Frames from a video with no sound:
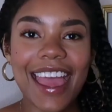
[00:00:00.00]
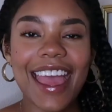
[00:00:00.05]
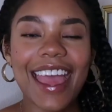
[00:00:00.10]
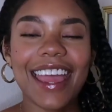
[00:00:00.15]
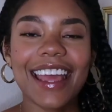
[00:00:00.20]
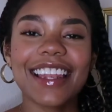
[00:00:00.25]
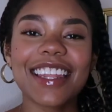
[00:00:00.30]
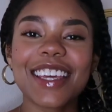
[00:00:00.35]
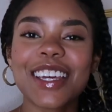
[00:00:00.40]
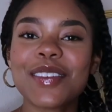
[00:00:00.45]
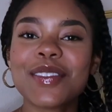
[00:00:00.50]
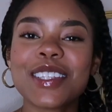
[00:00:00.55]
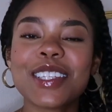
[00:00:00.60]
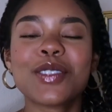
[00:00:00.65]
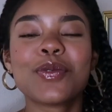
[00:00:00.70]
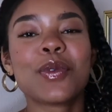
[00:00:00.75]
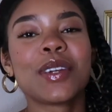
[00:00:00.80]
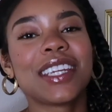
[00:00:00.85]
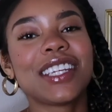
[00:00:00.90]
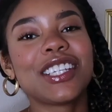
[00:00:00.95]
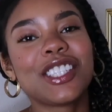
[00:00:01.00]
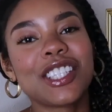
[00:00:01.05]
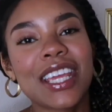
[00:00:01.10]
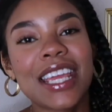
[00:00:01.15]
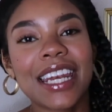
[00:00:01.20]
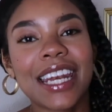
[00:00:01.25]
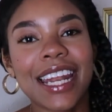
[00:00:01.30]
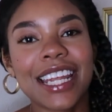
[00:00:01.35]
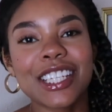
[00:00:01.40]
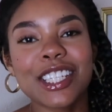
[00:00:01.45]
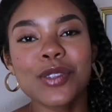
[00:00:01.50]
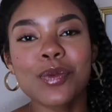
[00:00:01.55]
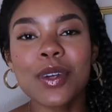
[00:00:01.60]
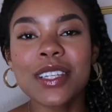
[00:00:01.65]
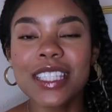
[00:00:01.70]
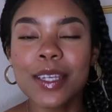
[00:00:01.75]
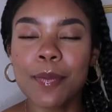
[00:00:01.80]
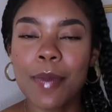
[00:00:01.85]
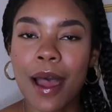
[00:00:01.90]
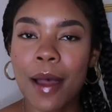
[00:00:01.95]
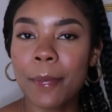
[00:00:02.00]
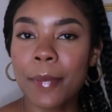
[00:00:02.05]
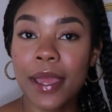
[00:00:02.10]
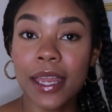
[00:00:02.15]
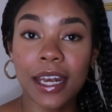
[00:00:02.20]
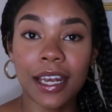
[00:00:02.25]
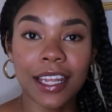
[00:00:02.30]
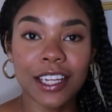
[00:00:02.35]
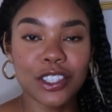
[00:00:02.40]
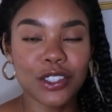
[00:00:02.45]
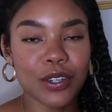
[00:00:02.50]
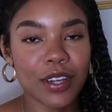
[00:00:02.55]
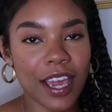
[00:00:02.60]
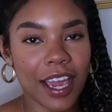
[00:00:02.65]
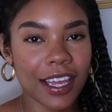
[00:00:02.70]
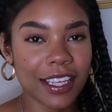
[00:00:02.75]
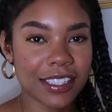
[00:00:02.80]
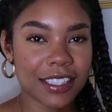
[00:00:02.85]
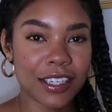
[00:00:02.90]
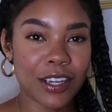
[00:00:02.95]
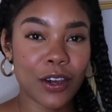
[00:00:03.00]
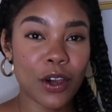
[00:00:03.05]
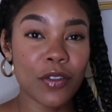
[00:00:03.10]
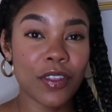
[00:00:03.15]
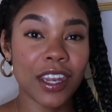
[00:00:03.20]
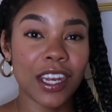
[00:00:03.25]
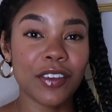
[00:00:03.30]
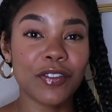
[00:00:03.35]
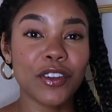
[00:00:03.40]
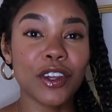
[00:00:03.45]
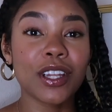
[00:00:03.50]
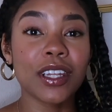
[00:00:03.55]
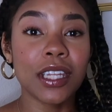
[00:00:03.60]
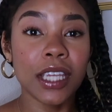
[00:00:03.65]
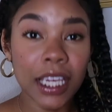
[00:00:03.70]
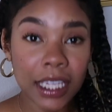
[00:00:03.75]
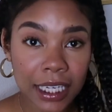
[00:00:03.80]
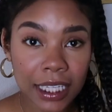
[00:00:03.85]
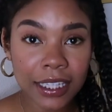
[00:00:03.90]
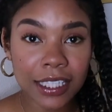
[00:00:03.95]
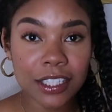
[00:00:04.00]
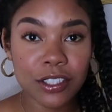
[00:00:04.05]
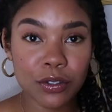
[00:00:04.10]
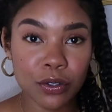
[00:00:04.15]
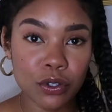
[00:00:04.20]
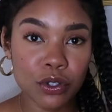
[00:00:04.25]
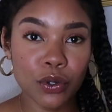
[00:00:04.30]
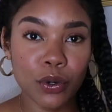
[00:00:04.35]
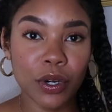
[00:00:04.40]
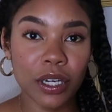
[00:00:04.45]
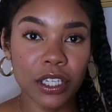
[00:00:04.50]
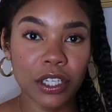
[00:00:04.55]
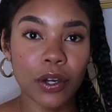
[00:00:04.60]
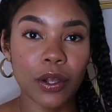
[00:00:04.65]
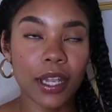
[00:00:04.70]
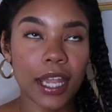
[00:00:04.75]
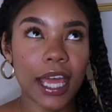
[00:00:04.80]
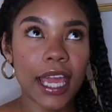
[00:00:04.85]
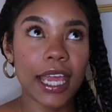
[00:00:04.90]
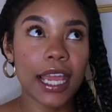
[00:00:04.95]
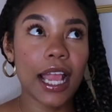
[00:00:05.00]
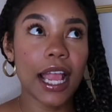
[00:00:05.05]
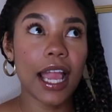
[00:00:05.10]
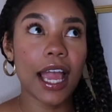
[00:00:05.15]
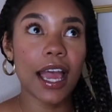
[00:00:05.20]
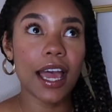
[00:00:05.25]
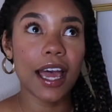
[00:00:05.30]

Hey loves, it's Winnie Jean, and I just wanted to pop in and let you guys know that if you're looking at this tutorial like,